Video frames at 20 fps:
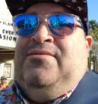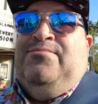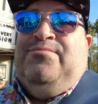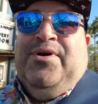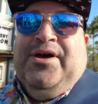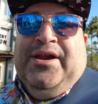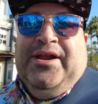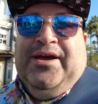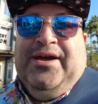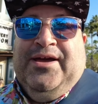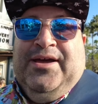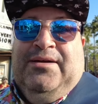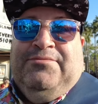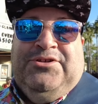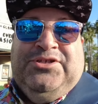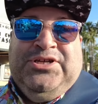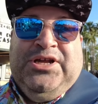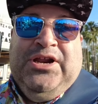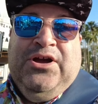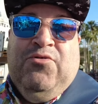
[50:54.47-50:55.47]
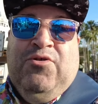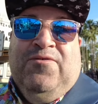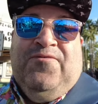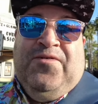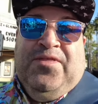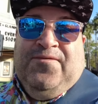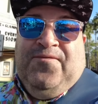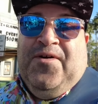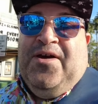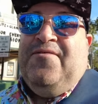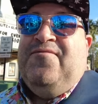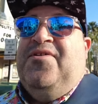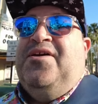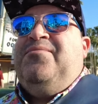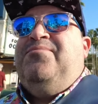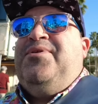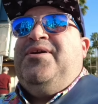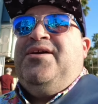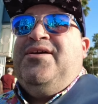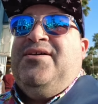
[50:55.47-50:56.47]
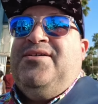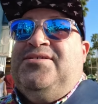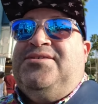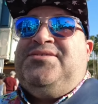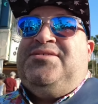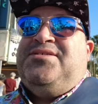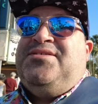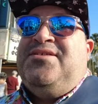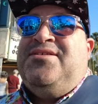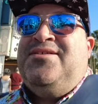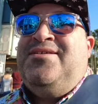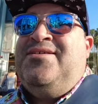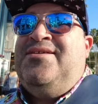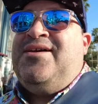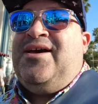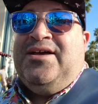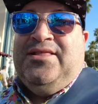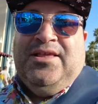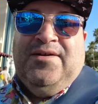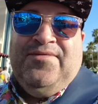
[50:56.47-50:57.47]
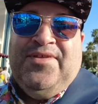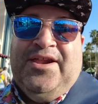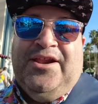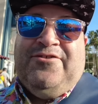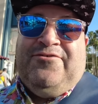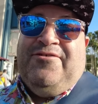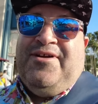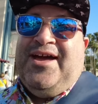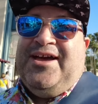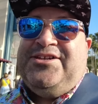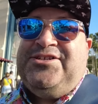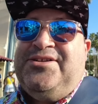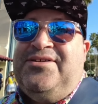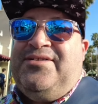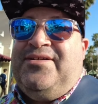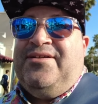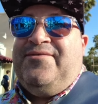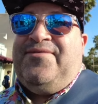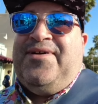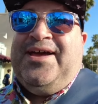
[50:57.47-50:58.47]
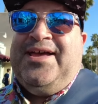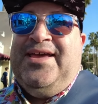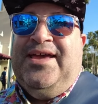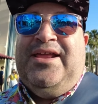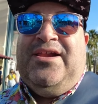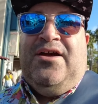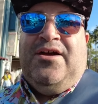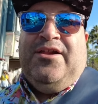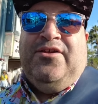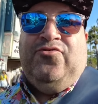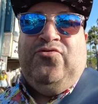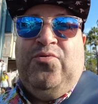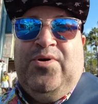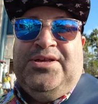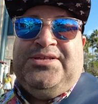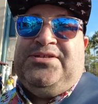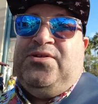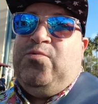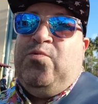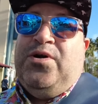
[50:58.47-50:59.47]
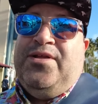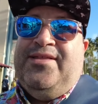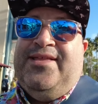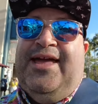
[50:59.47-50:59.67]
But uh, I'm just going to go on for the fun of it because I love that attraction, and if I can get on it twice in one